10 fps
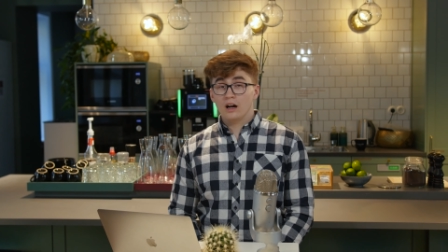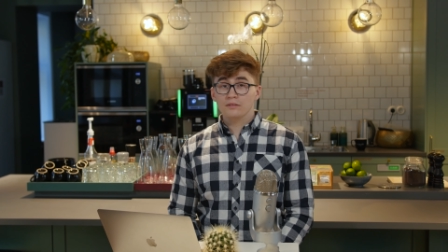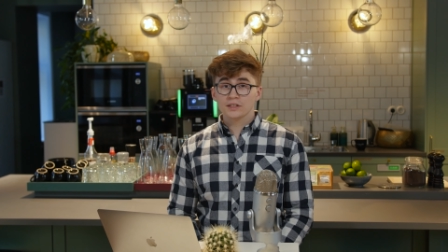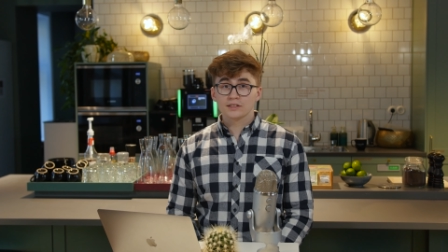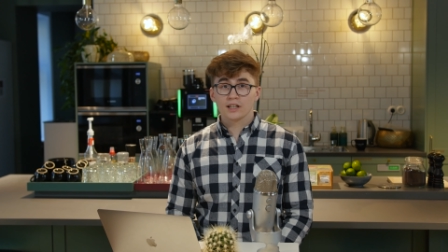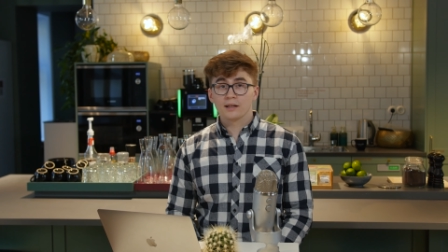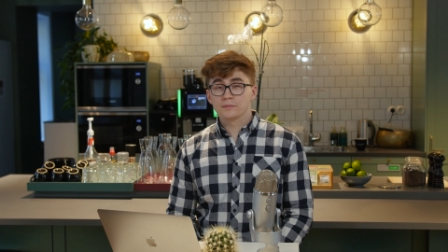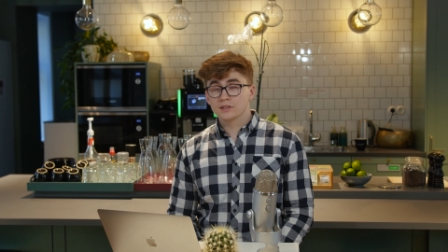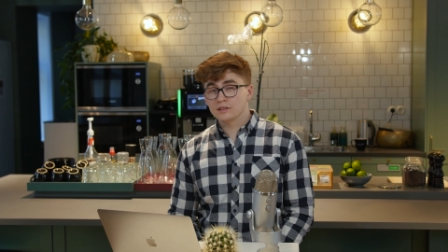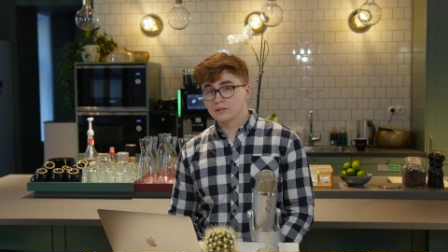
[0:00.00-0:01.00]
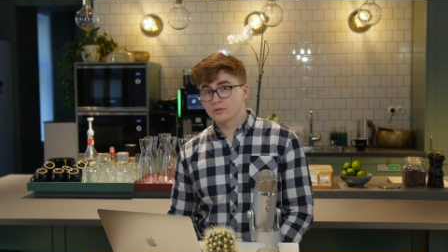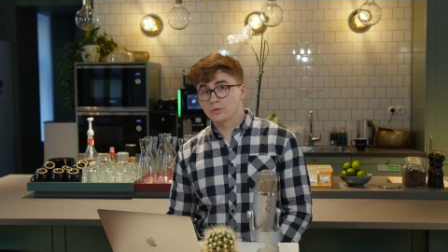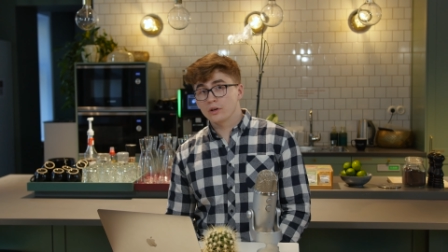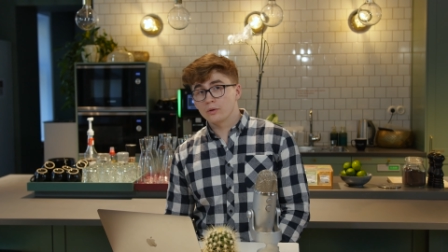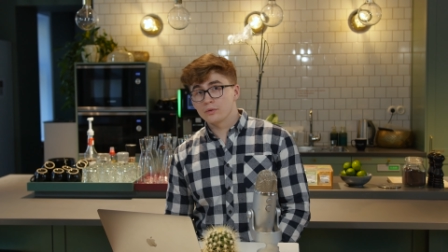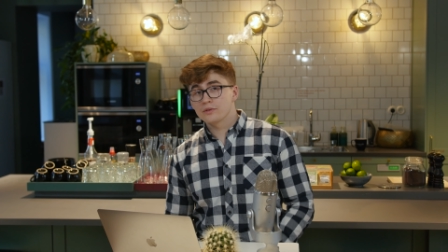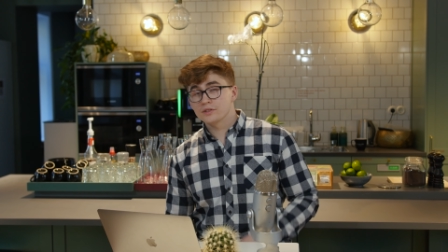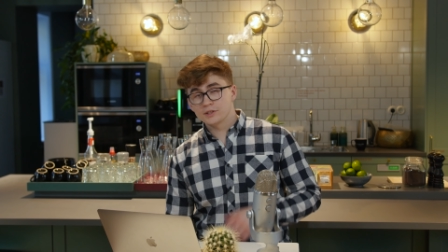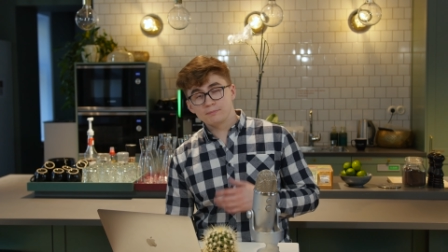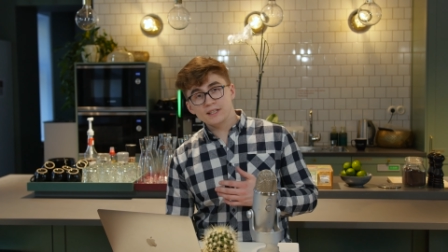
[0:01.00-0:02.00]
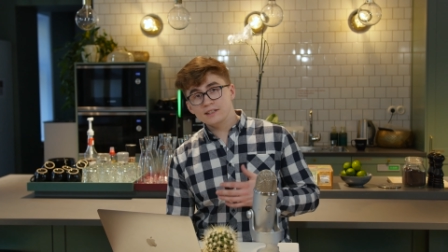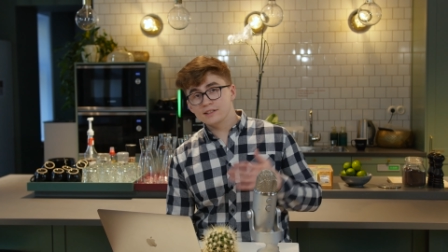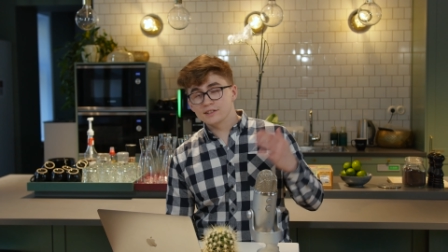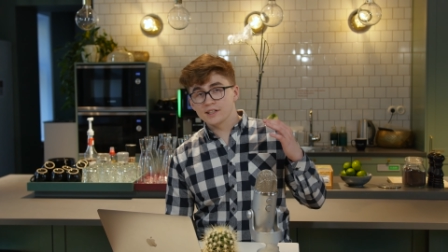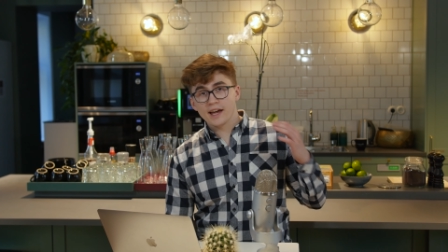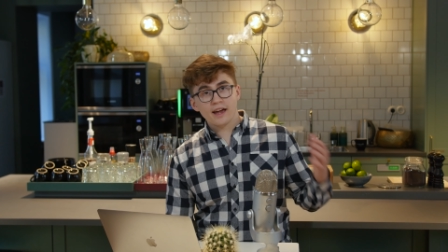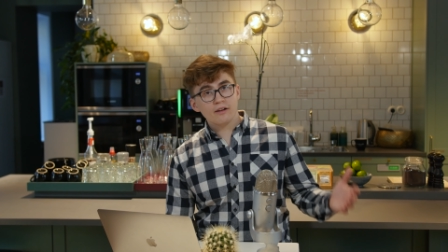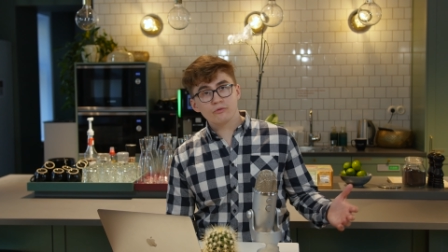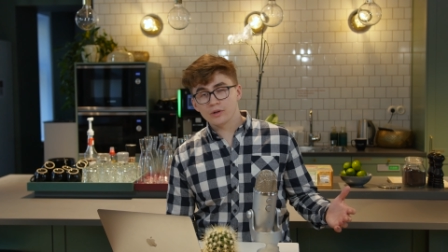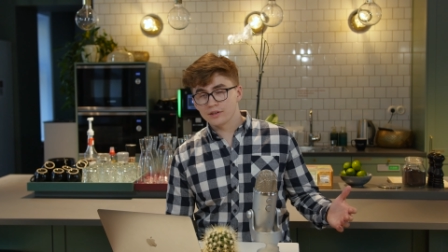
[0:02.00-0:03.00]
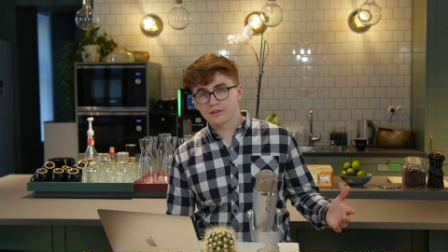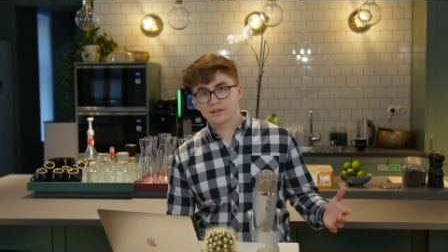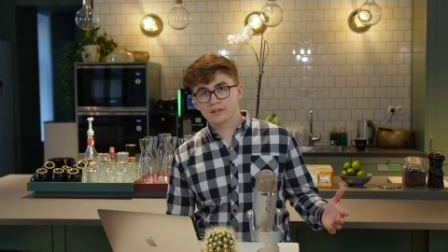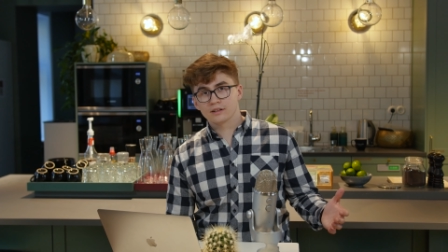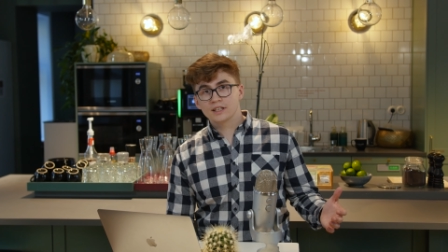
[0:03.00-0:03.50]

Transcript: Oftentimes in growth, speed is everything.